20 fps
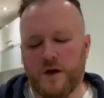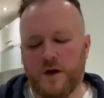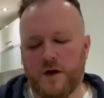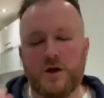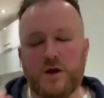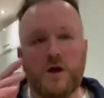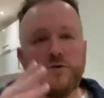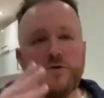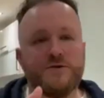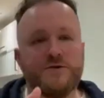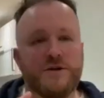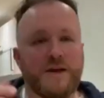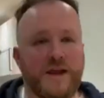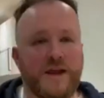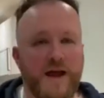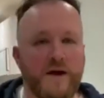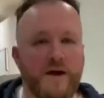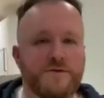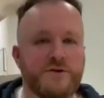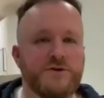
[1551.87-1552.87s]
Close
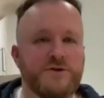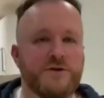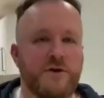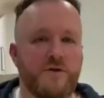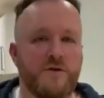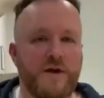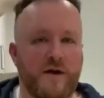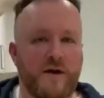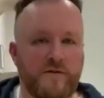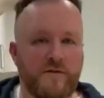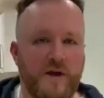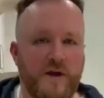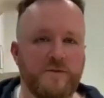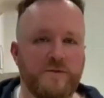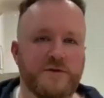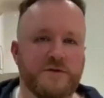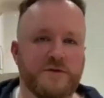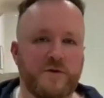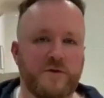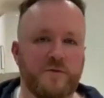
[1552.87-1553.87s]
Encounters, that
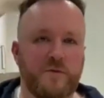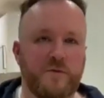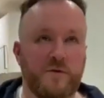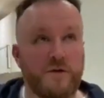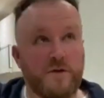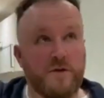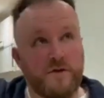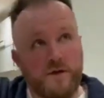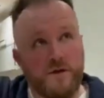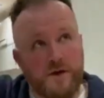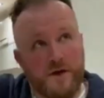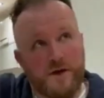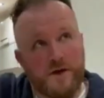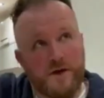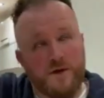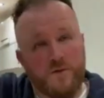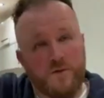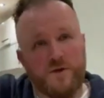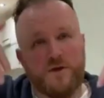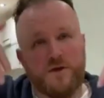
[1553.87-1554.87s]
famous film with
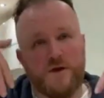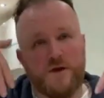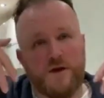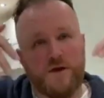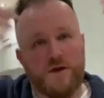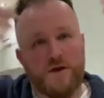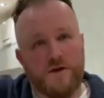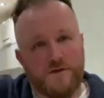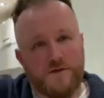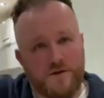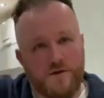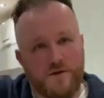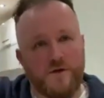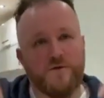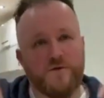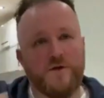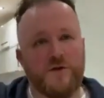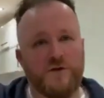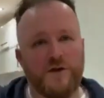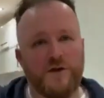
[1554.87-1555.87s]

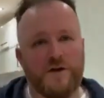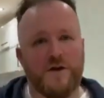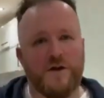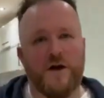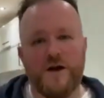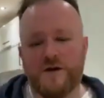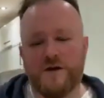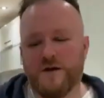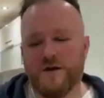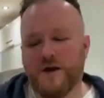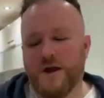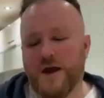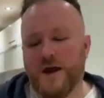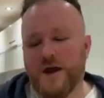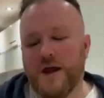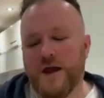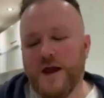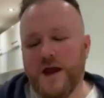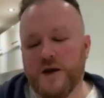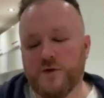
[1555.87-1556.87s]
the third kind.
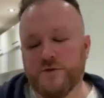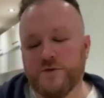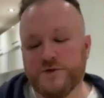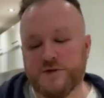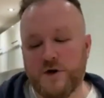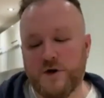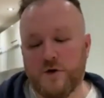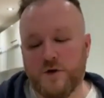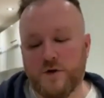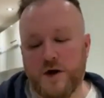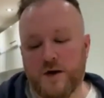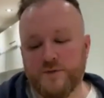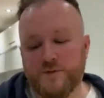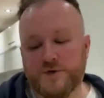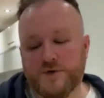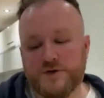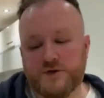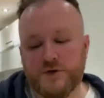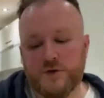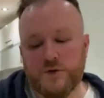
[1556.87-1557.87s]
It also
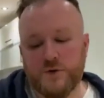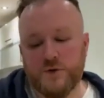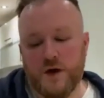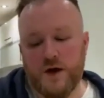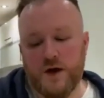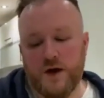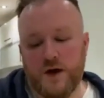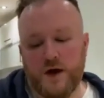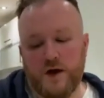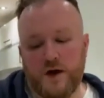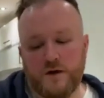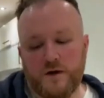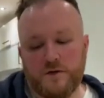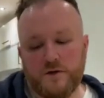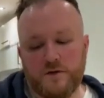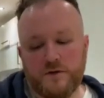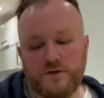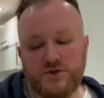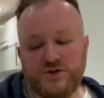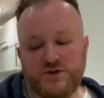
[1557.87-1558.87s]
comes to
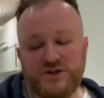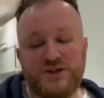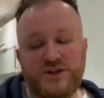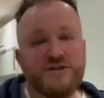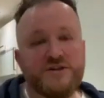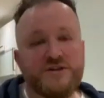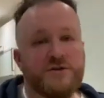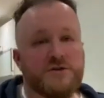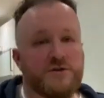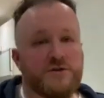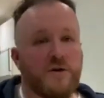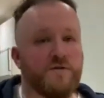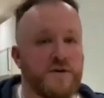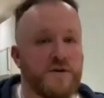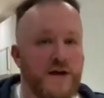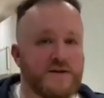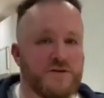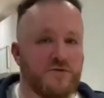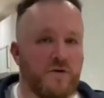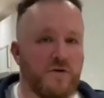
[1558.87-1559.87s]
Jesus of
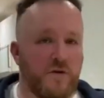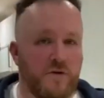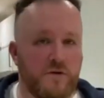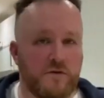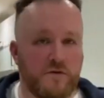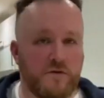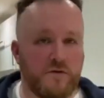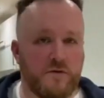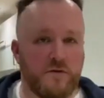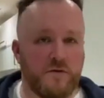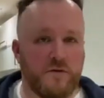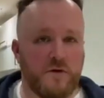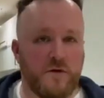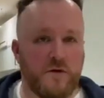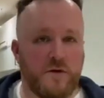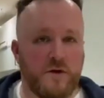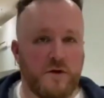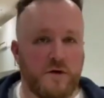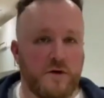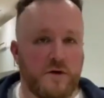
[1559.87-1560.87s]
Nazareth,
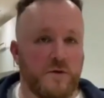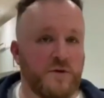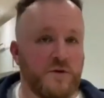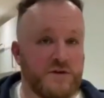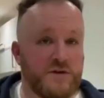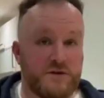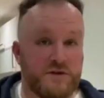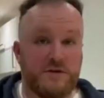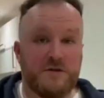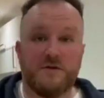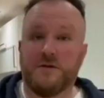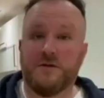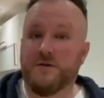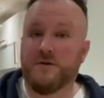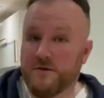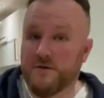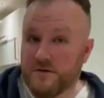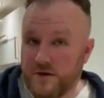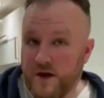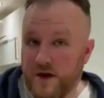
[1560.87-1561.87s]
which is
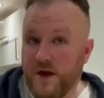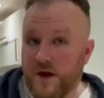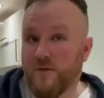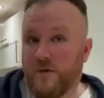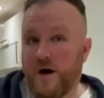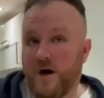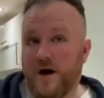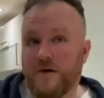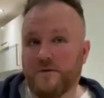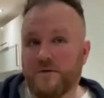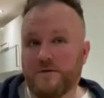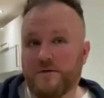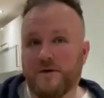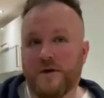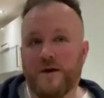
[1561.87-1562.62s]
wow.